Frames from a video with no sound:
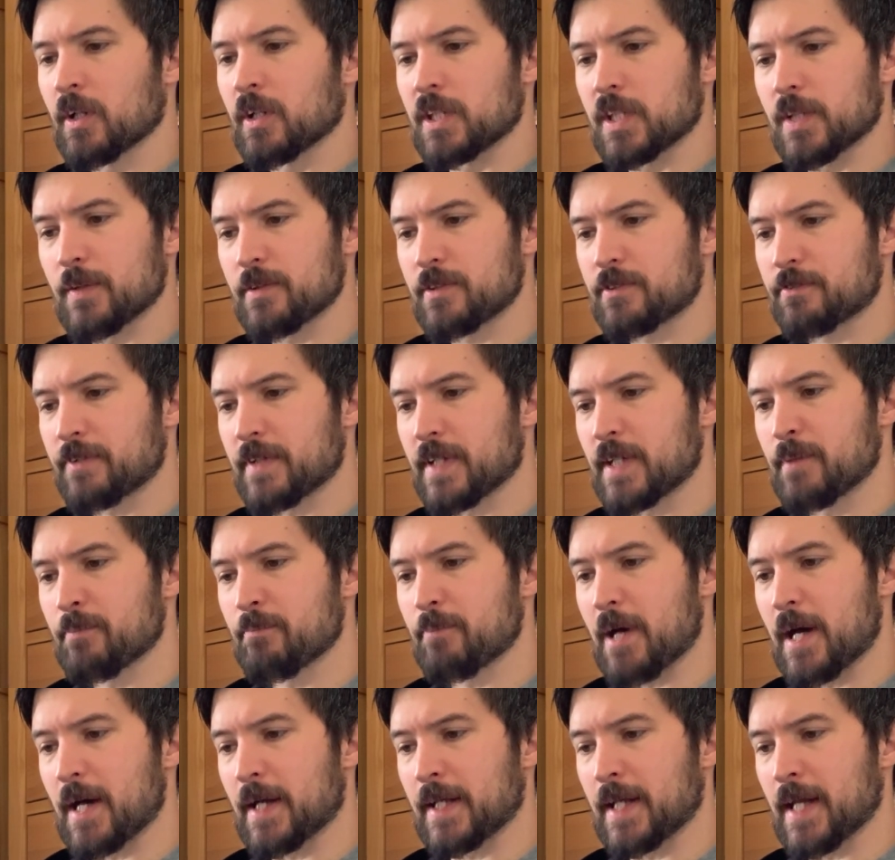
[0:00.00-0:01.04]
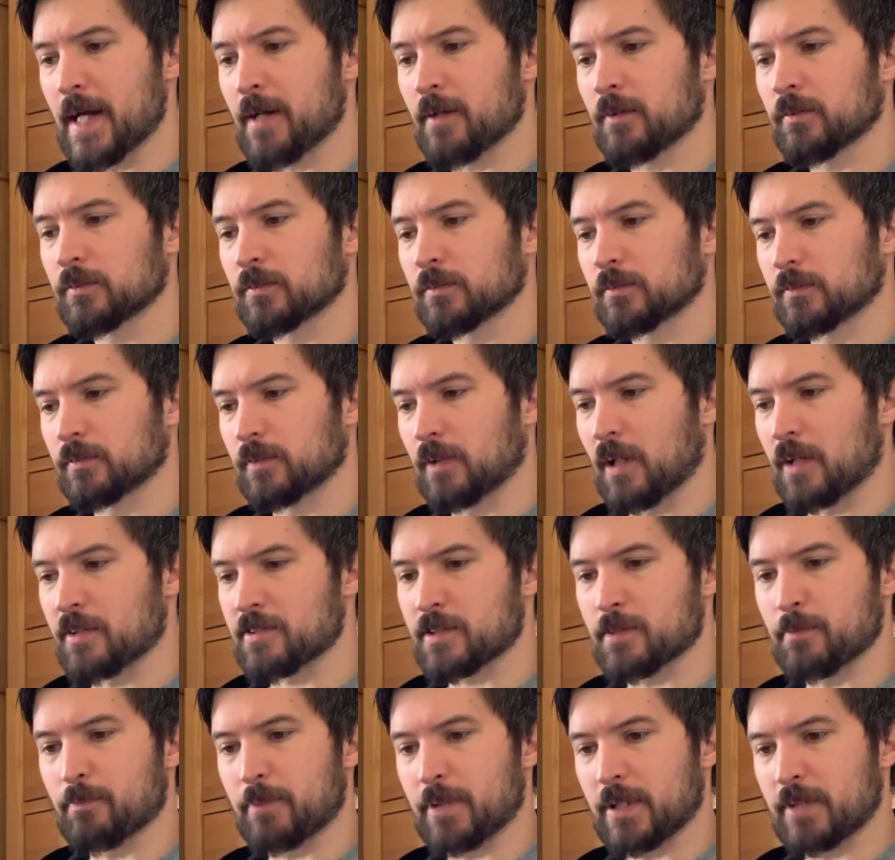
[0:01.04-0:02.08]
"You is feeling better now?"
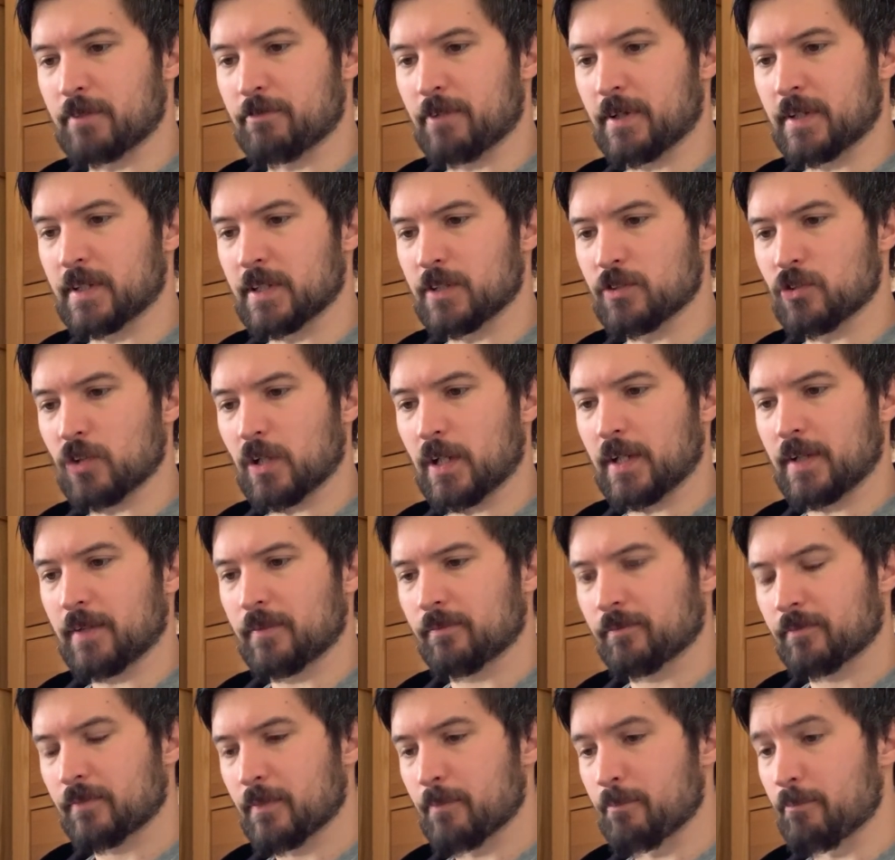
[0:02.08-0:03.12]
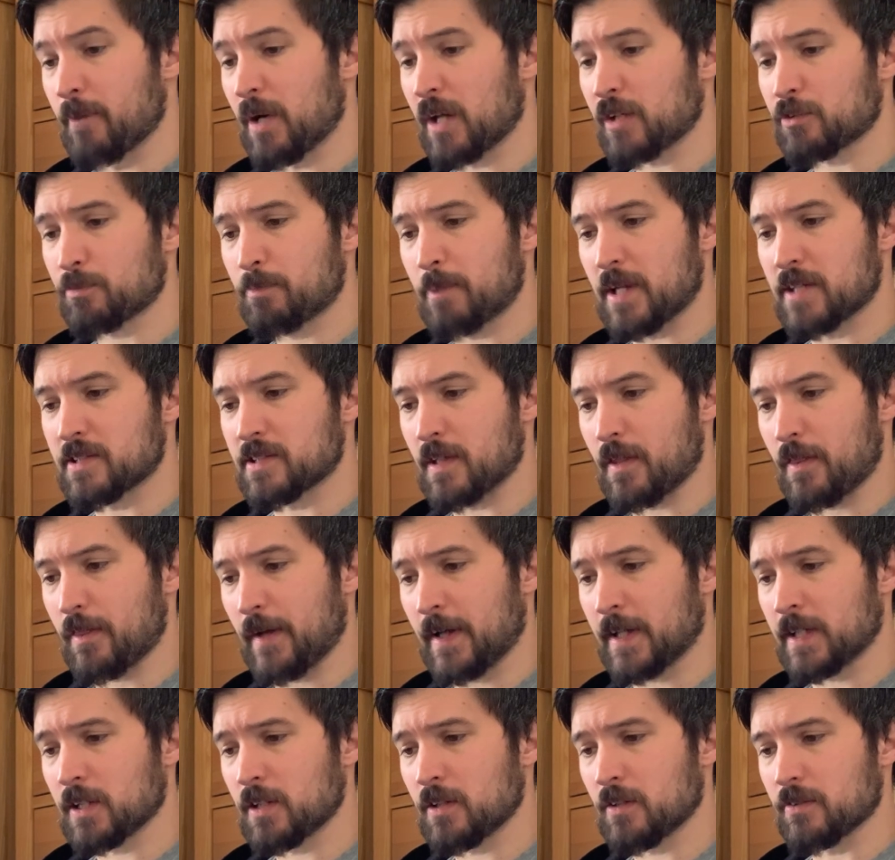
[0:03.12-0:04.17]
asked the big friendly giant. "Much better,
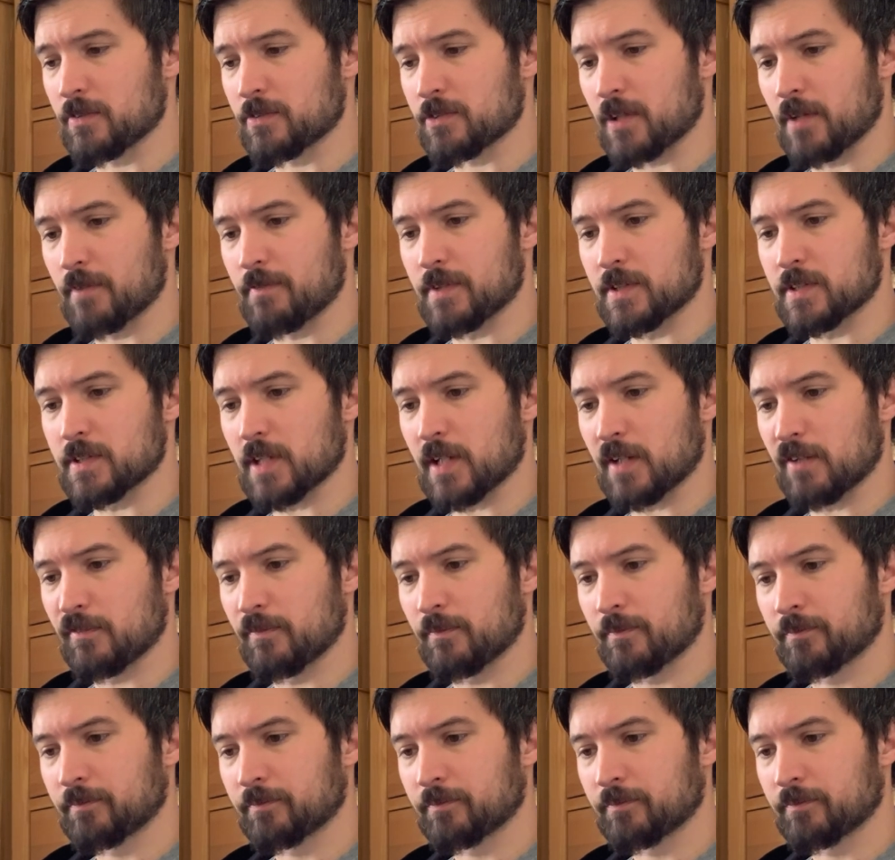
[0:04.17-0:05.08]
thank you," Sophie said.